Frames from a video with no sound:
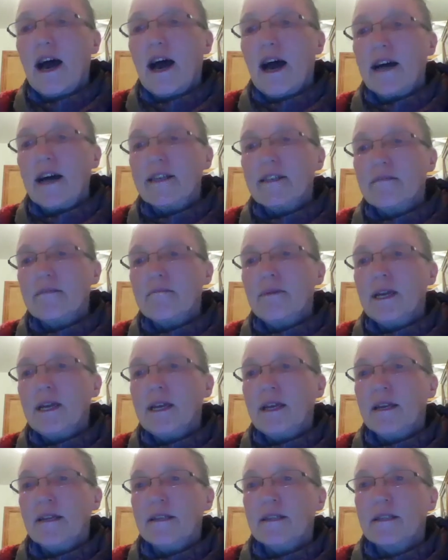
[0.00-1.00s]
and
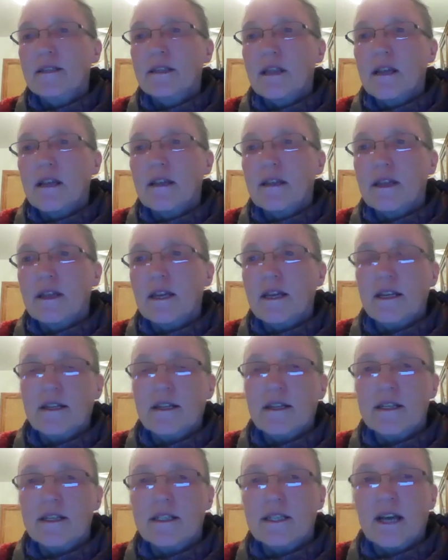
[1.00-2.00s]
means that
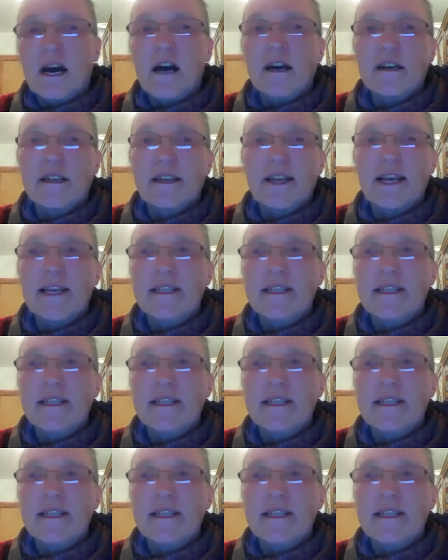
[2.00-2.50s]
the the dung